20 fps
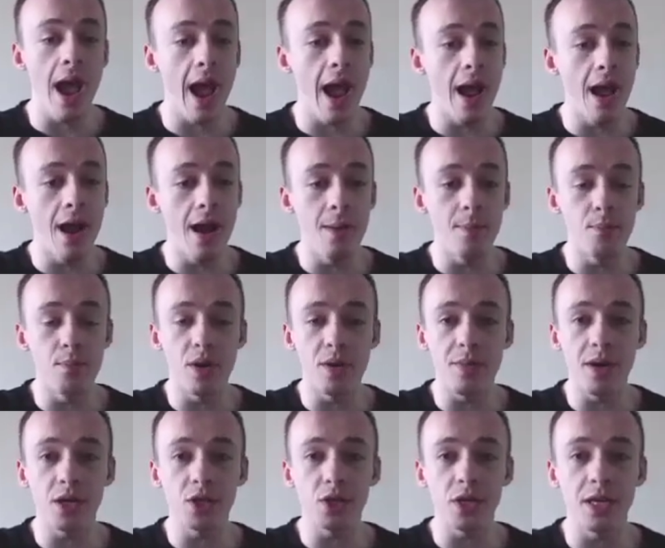Pretty
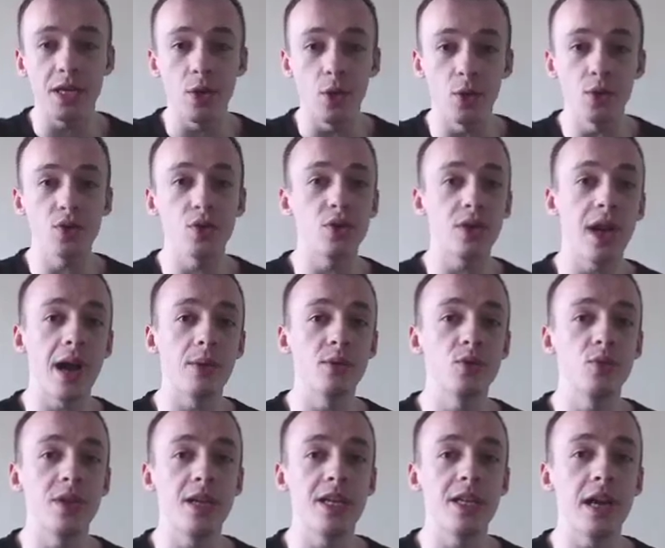much it also comes
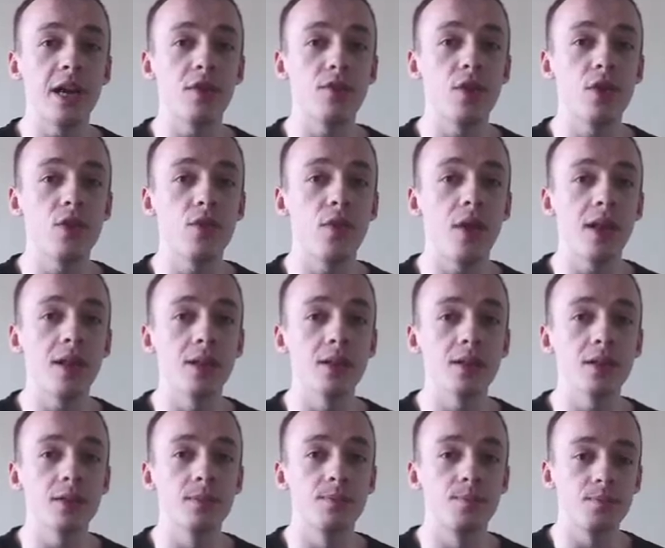with a done-for-you
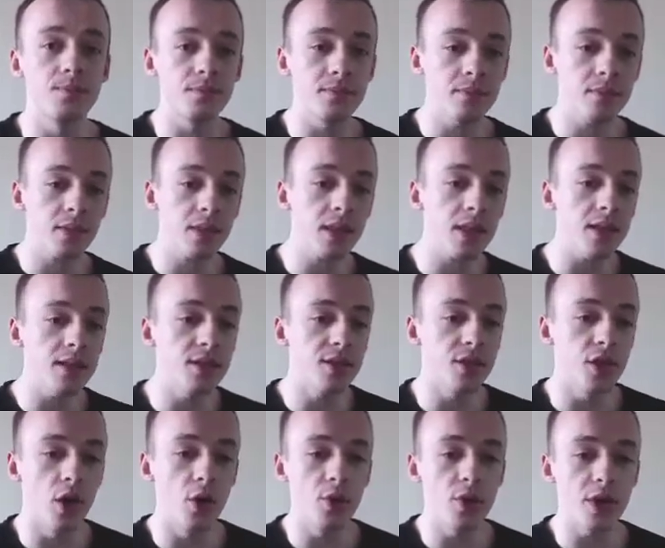funnels,
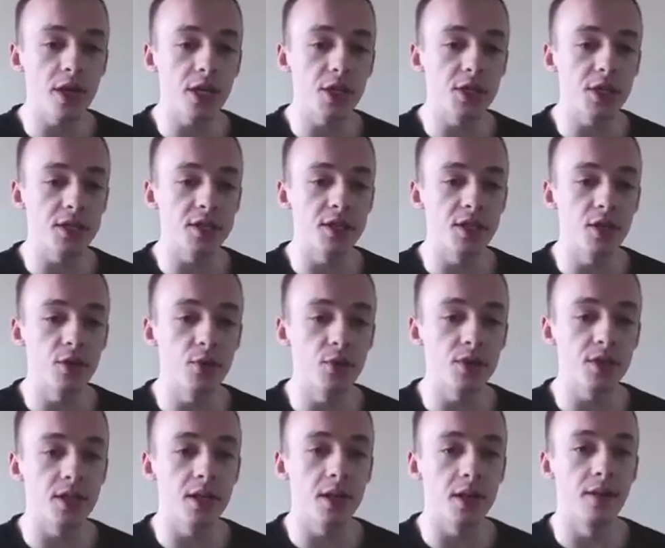so you can just
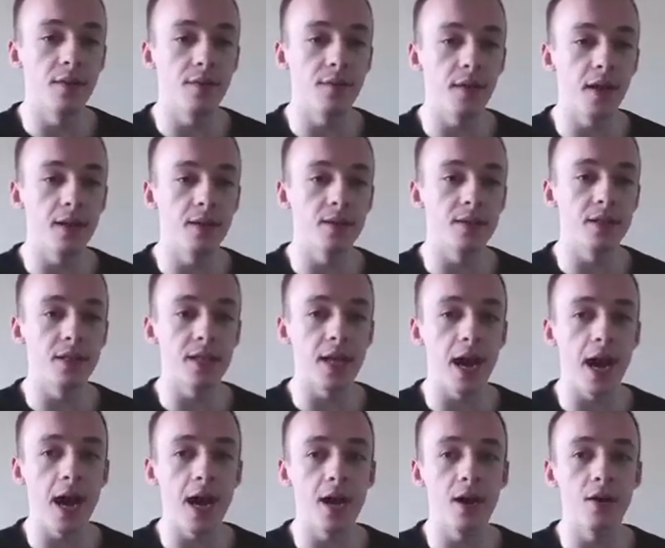use the funnels that
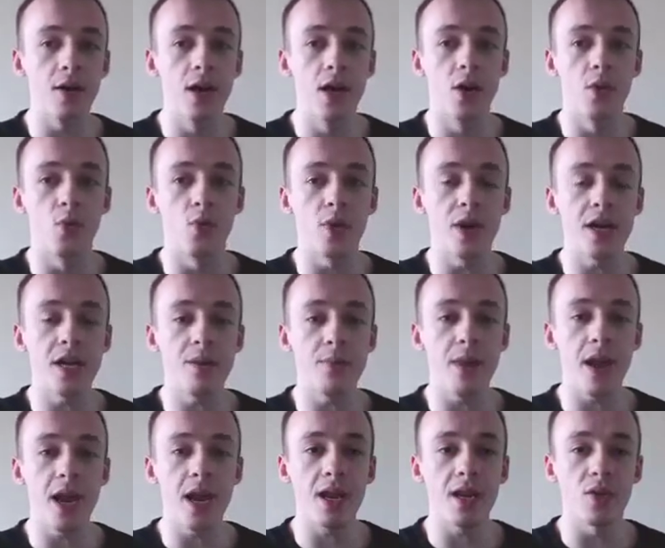are
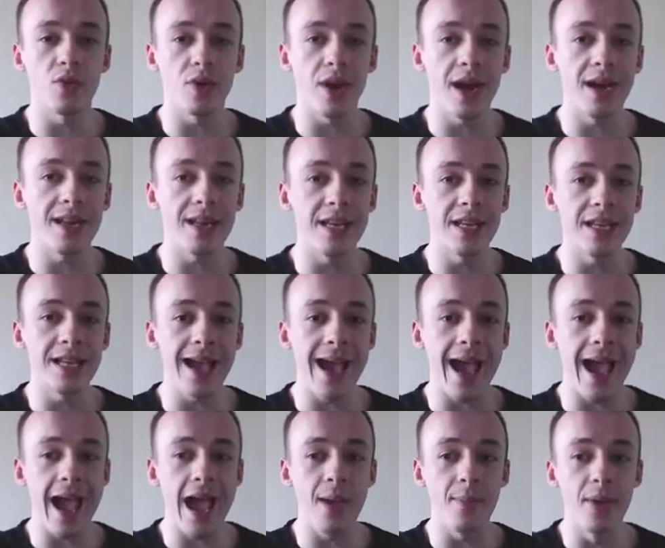ready-made right in the
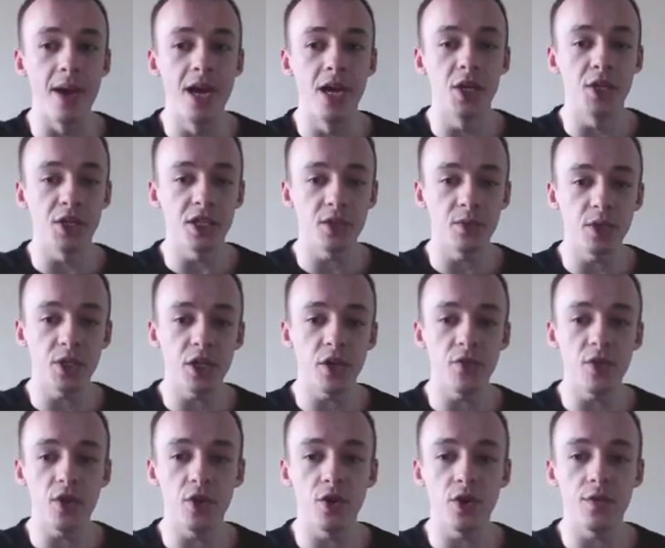app. Just switch out
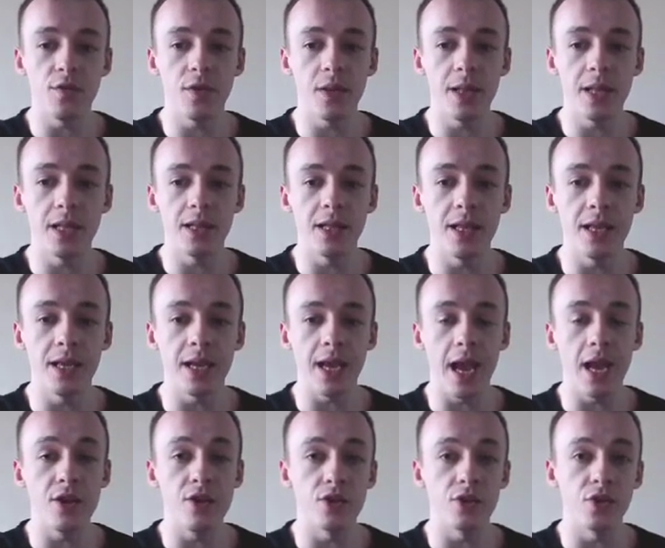your affiliate link
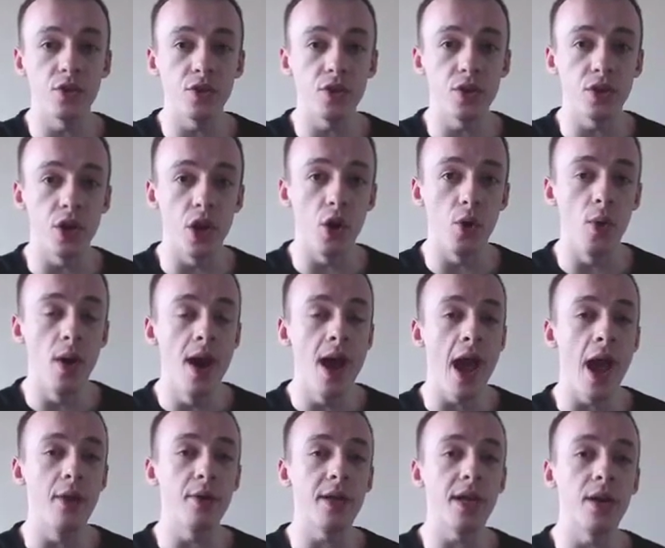and you're good to go.
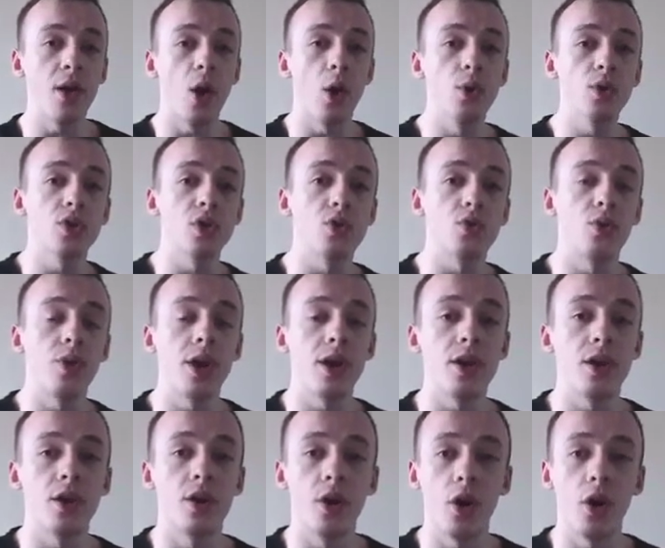And you can also create your